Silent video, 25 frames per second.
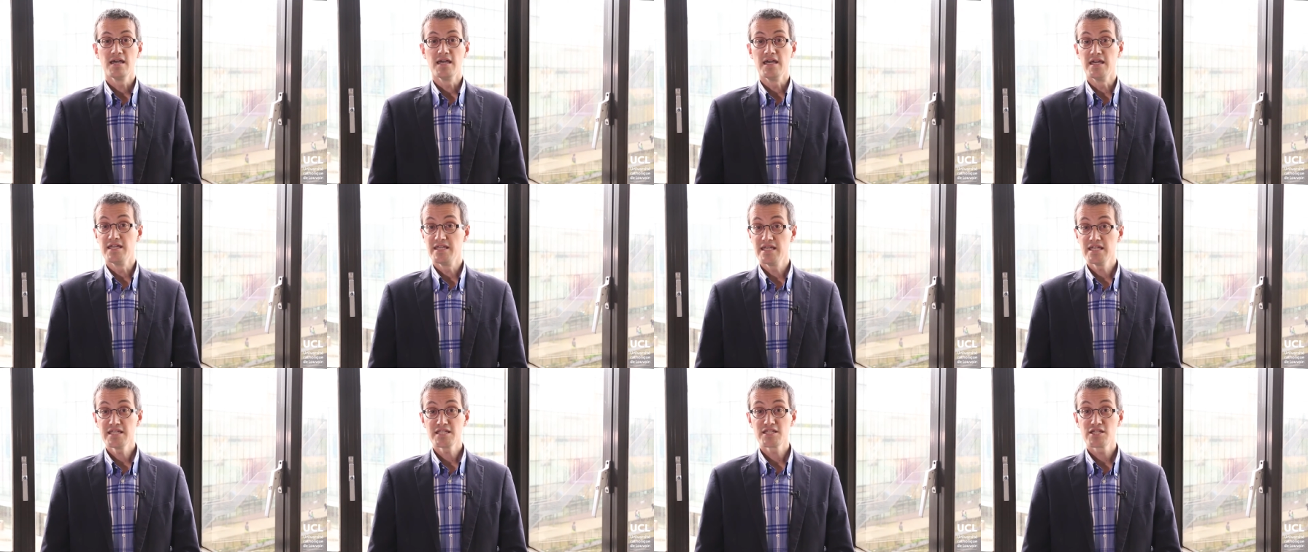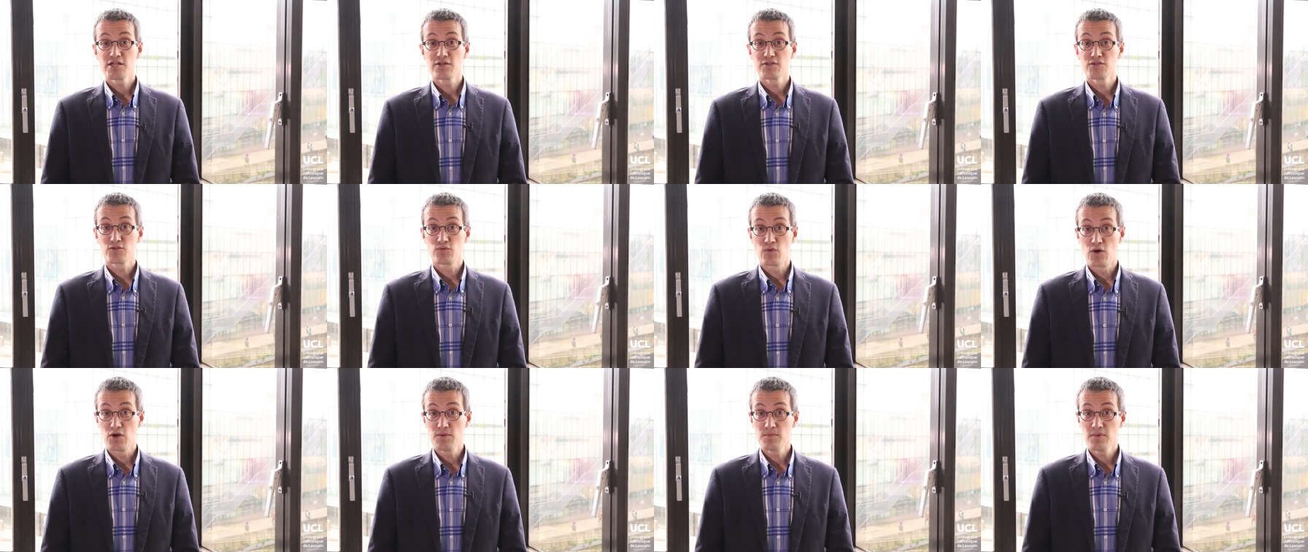In
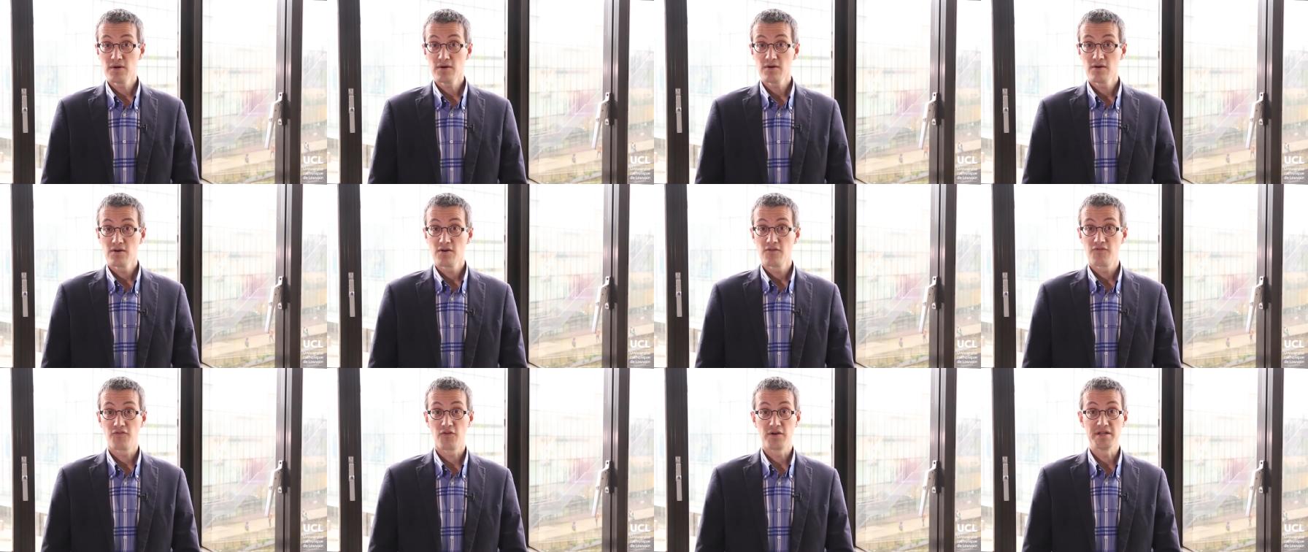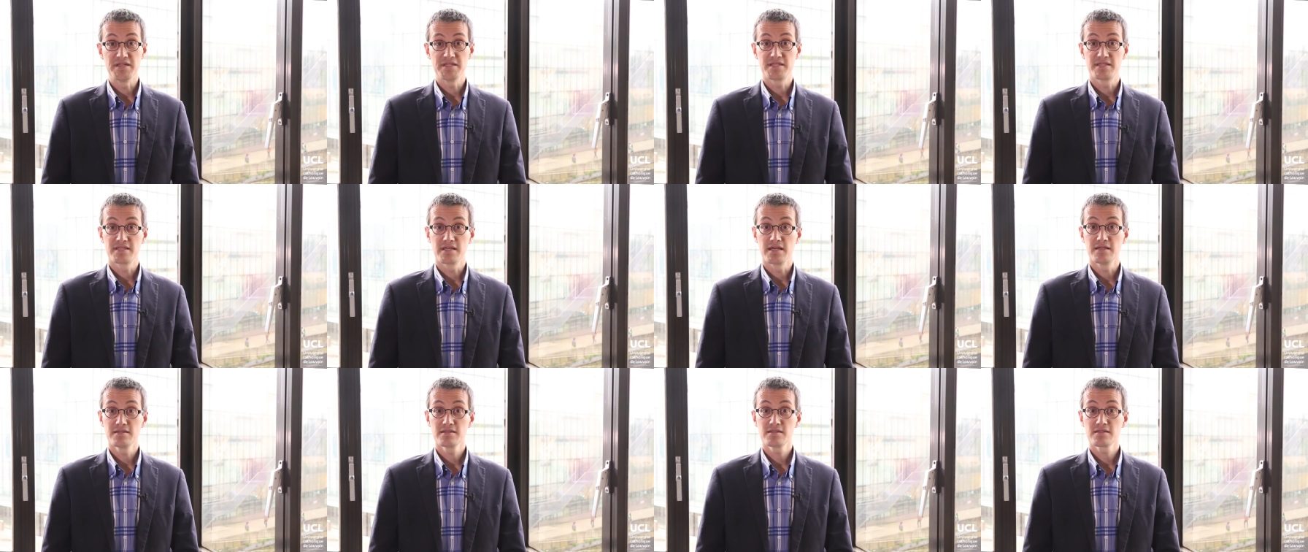ancient Rome, for
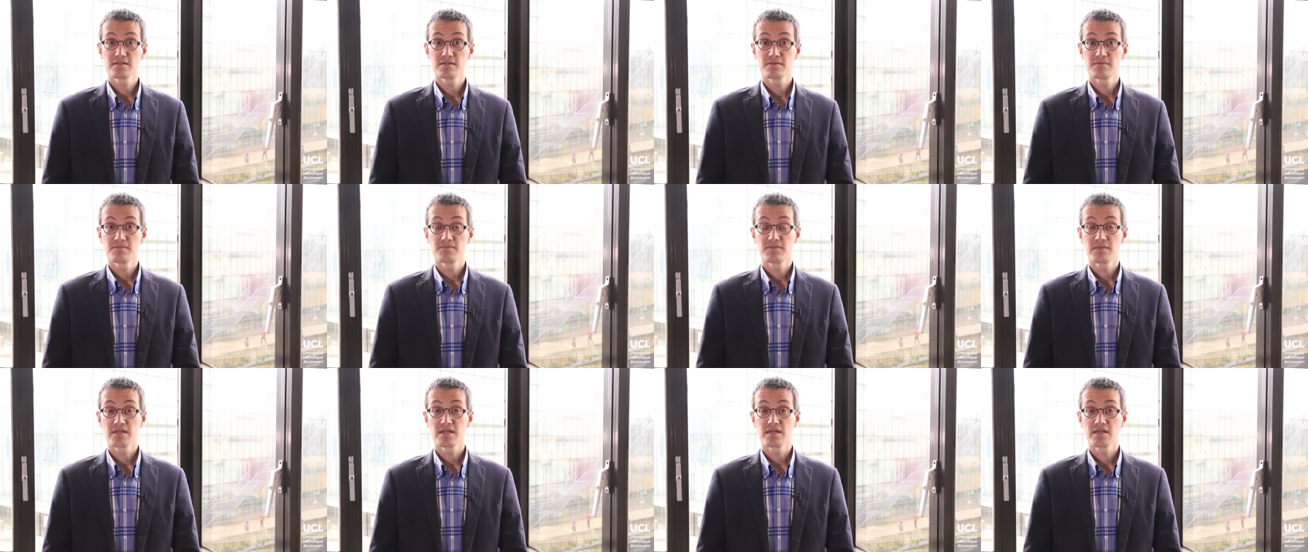instance,